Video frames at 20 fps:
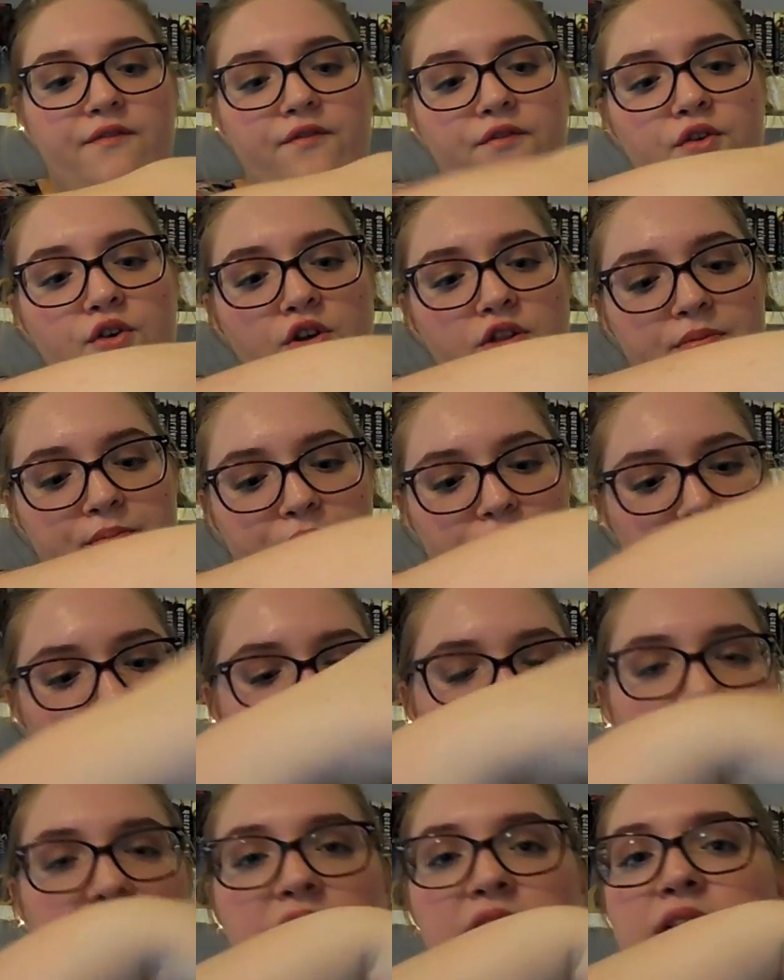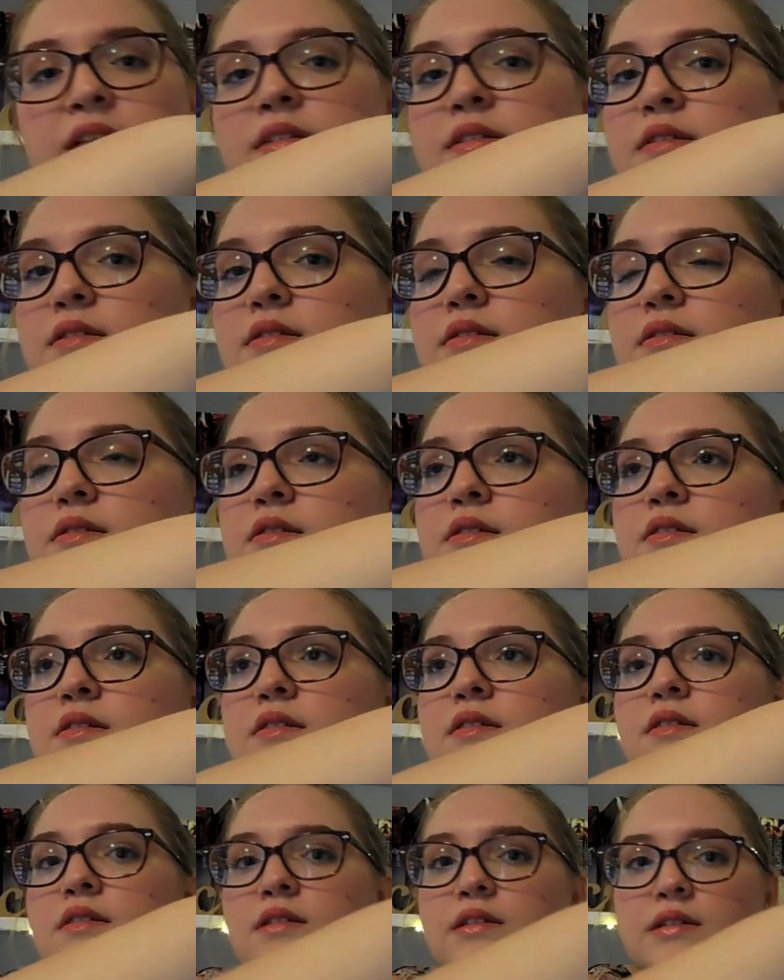the fourth book
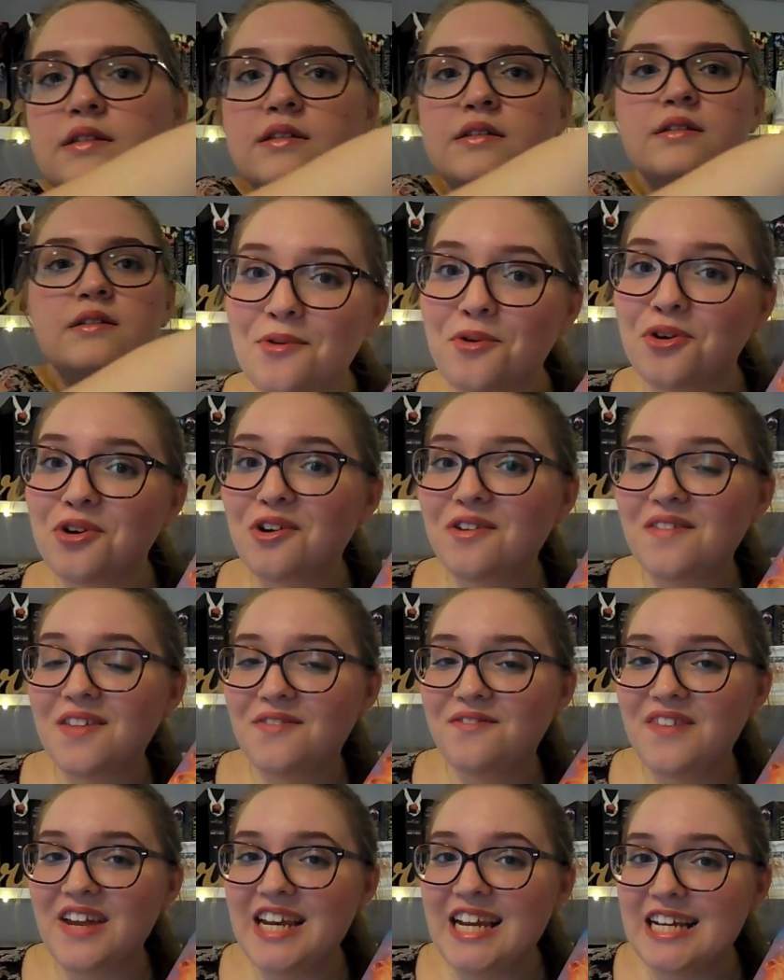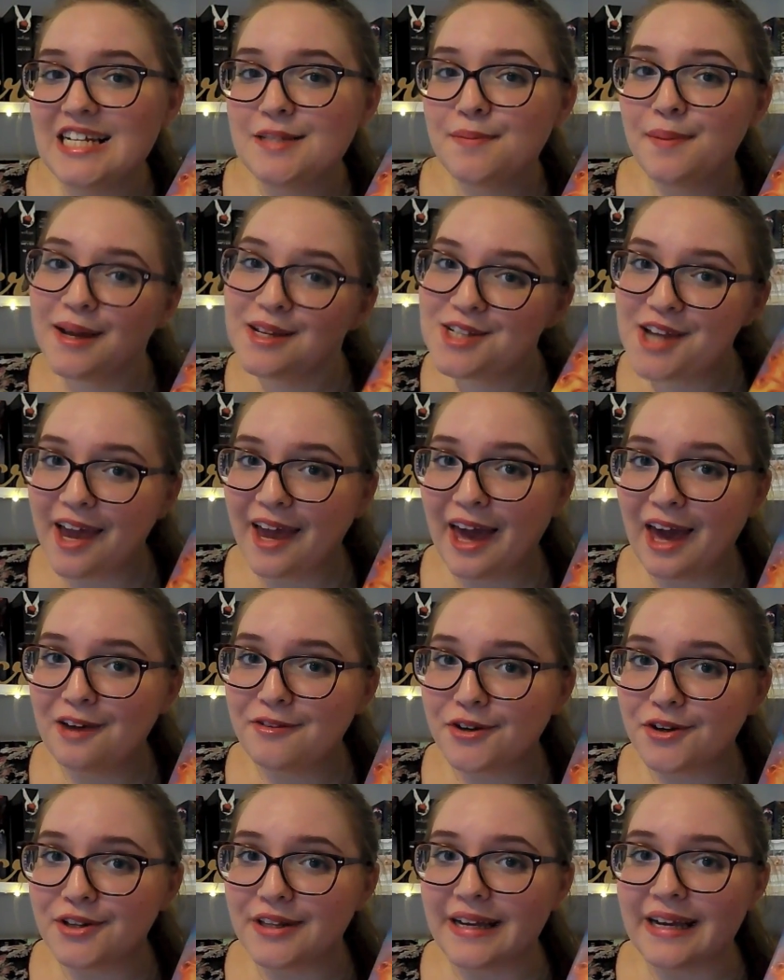is The Order of the Phoenix by
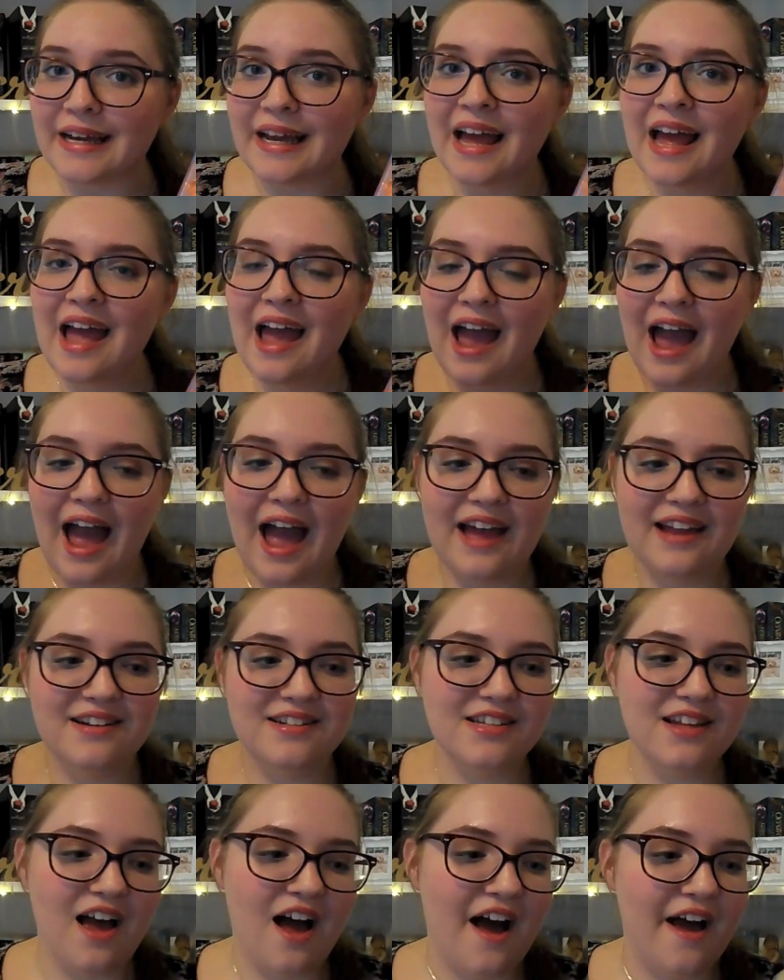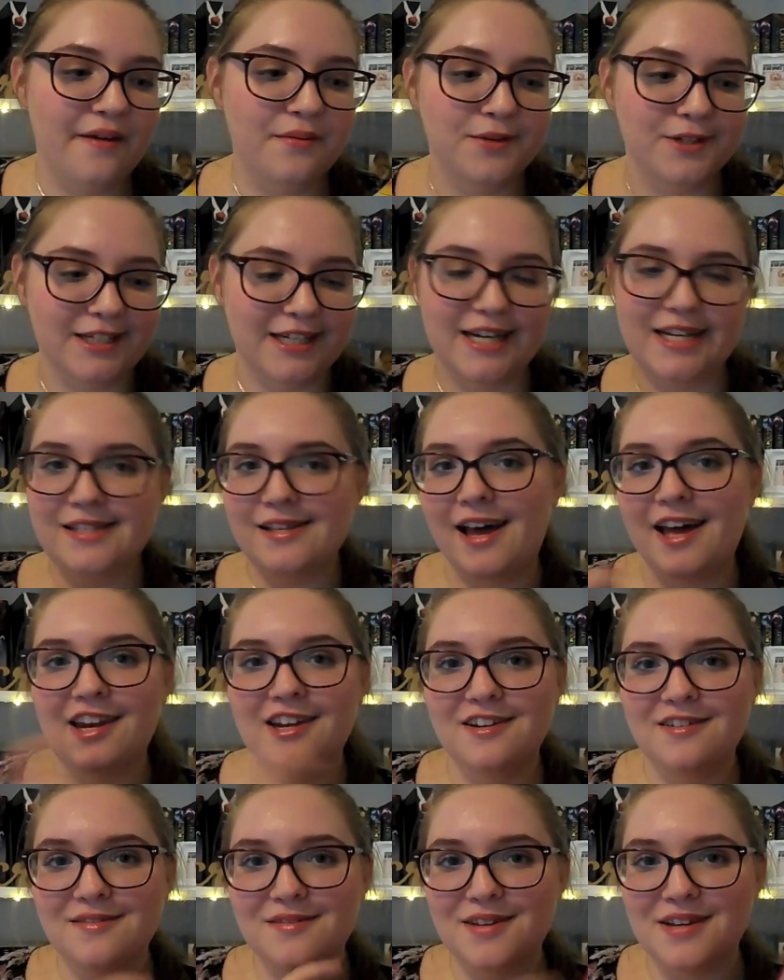J.K. Rowling, and I'm really
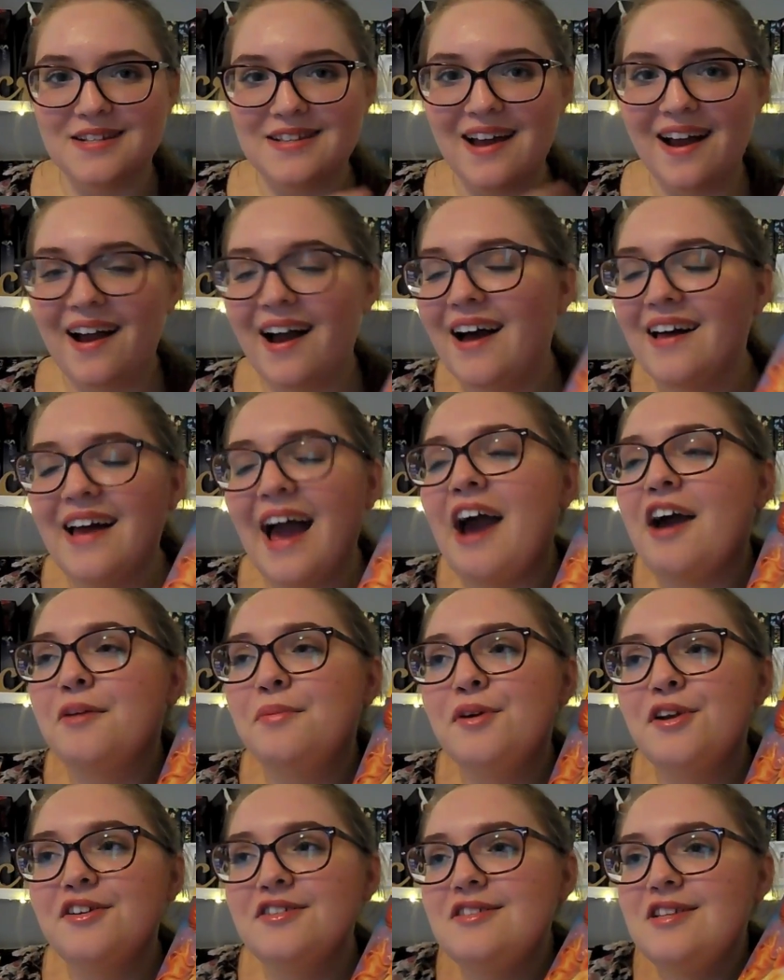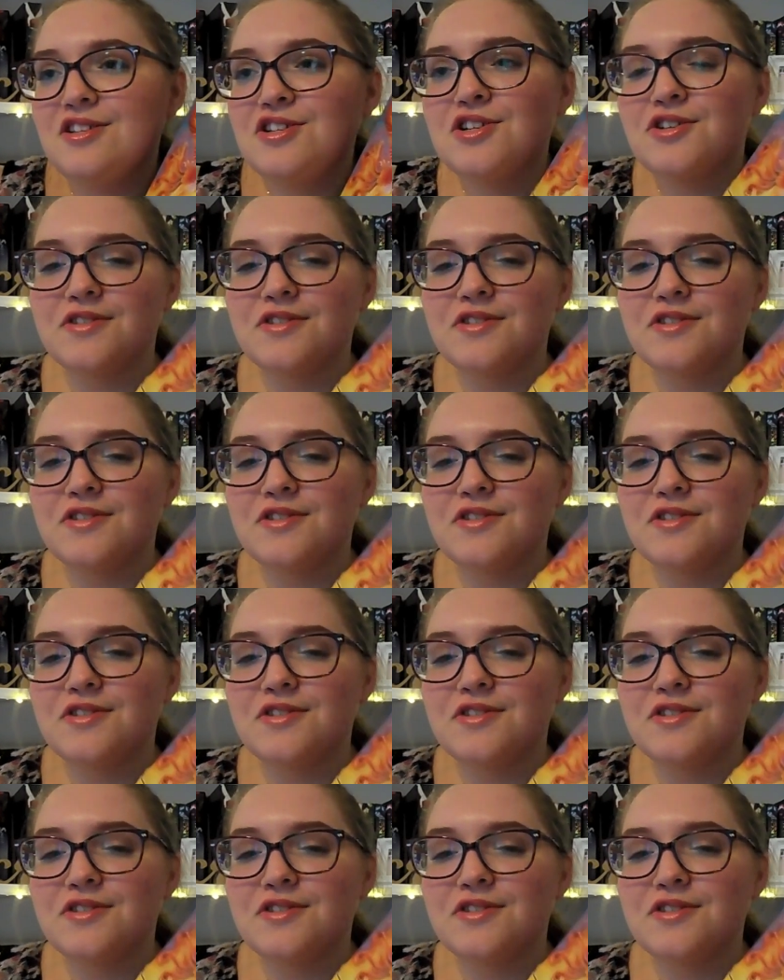excited because Harry Potter is